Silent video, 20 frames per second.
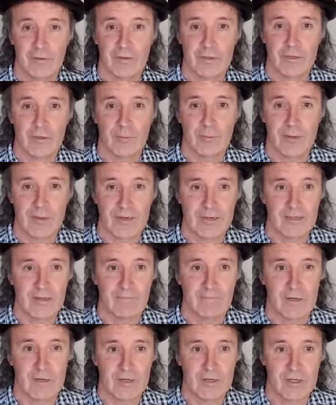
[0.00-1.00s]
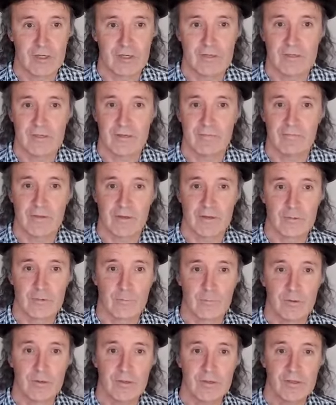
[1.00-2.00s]
the UN definitions of those
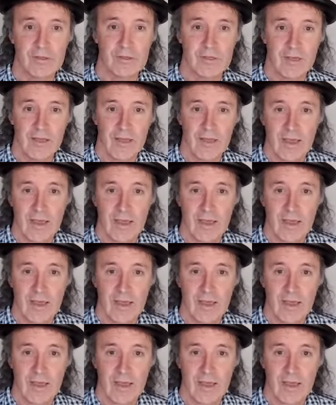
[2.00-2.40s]
words,